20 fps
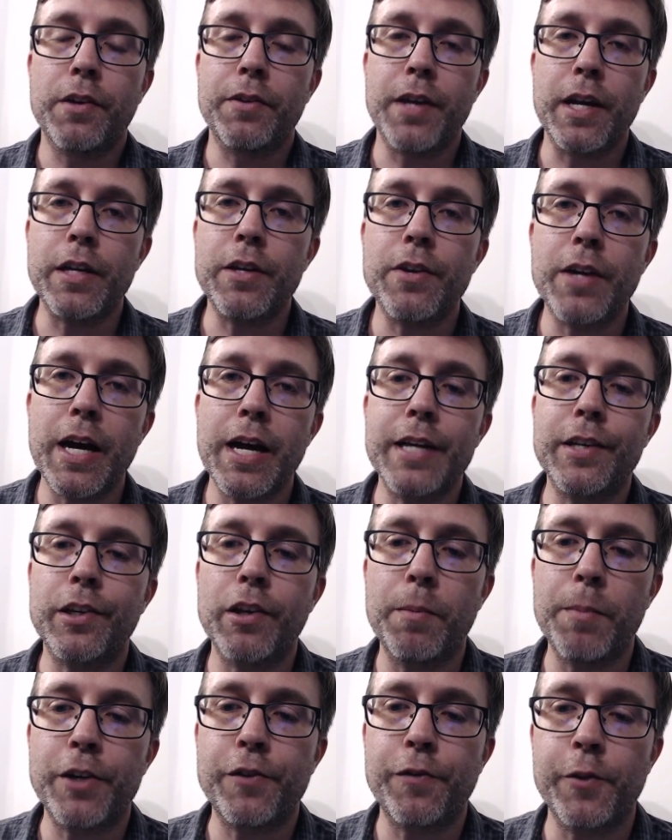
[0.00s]
thank you guys so
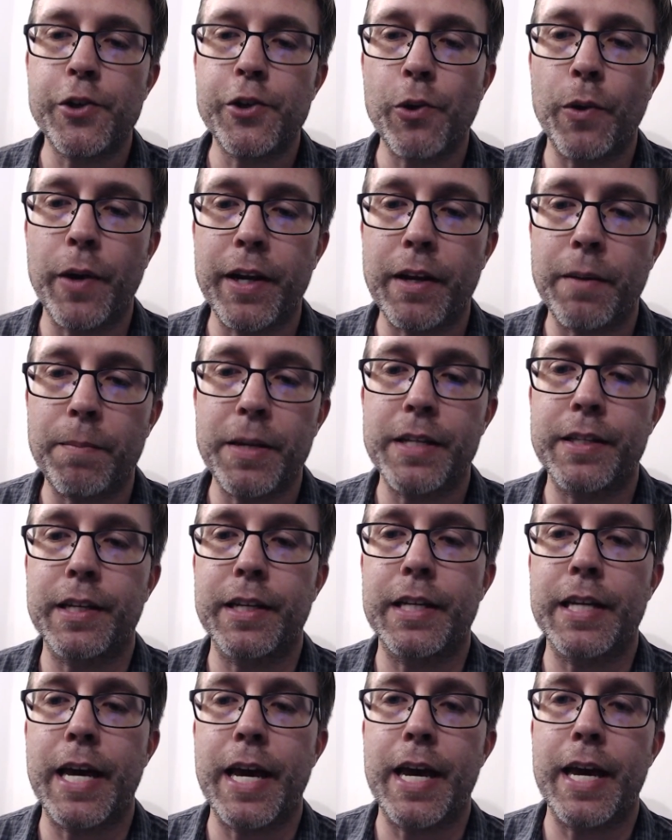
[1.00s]
much for joining me
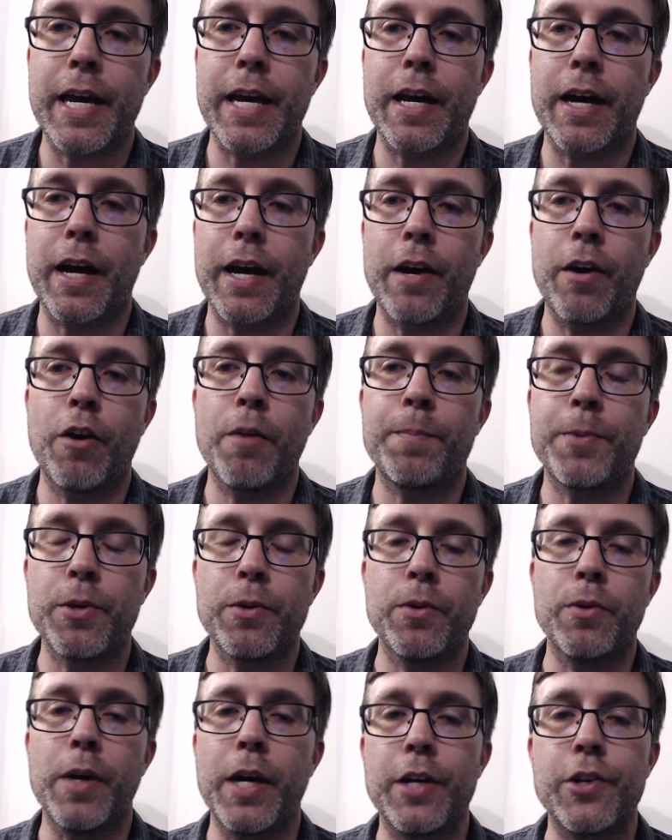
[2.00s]
today. I hope
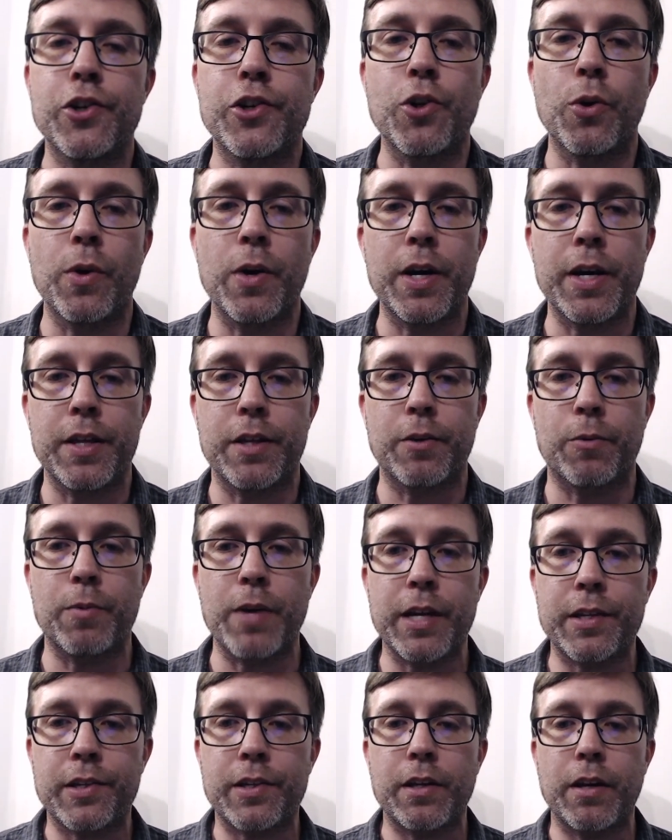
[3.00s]
you enjoy the
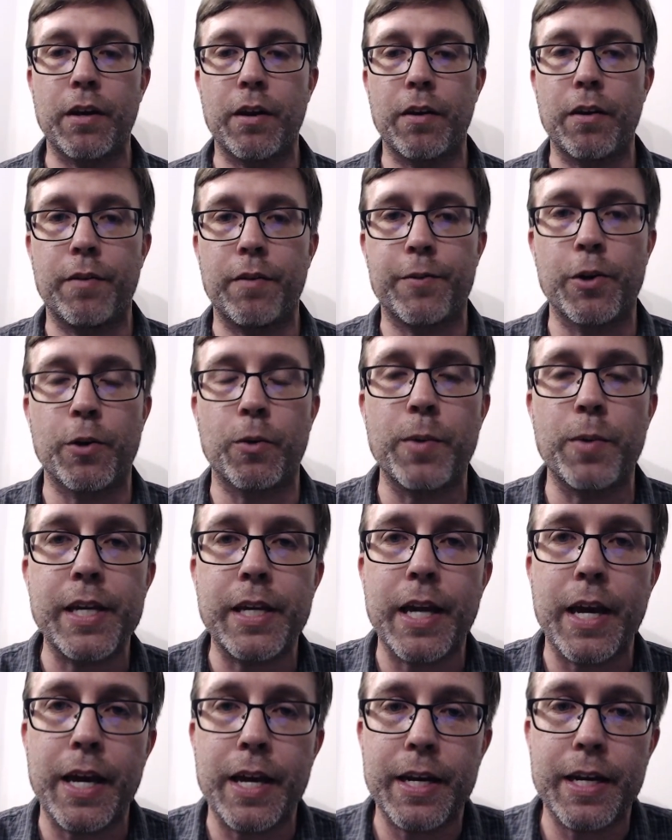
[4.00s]
rest of your
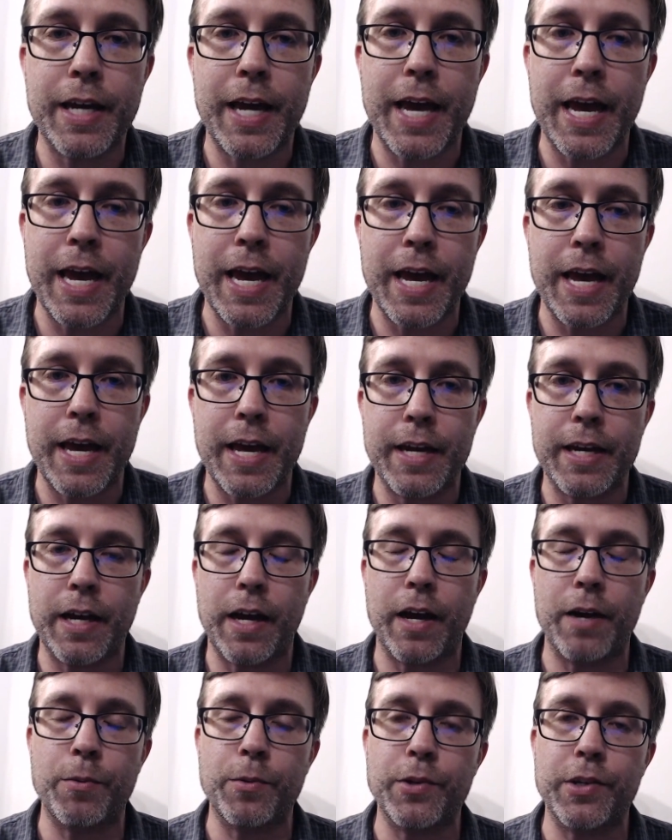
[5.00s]
weekend, and
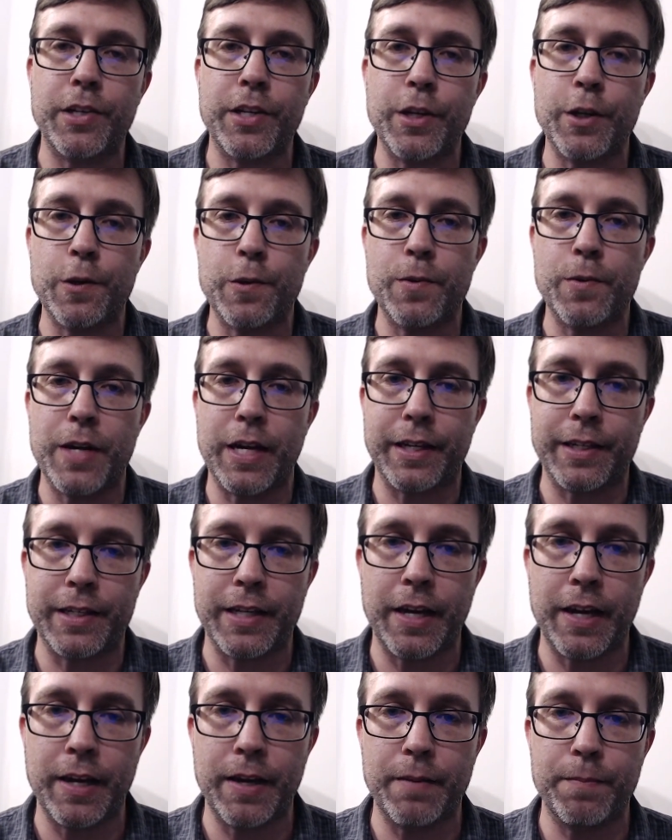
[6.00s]
I will see you next
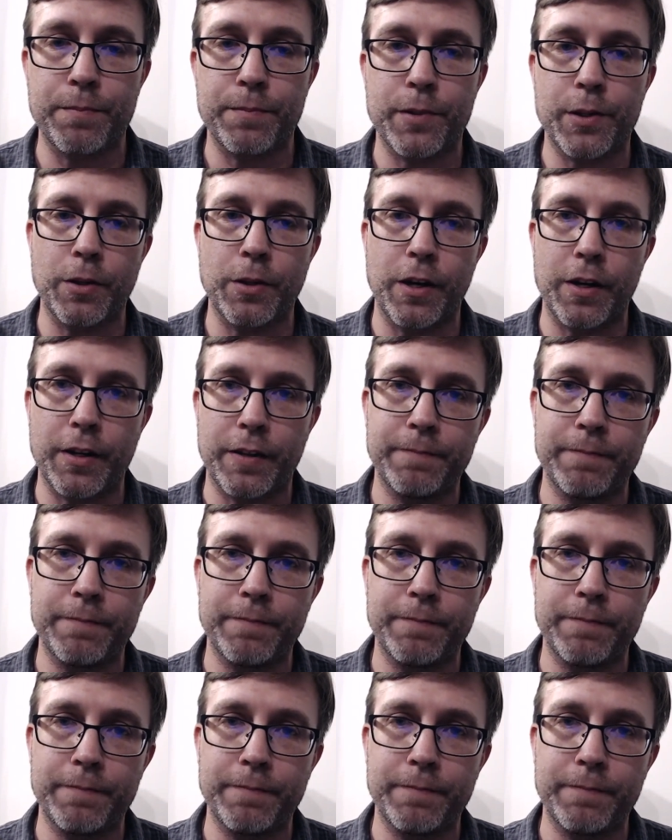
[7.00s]
time. So long.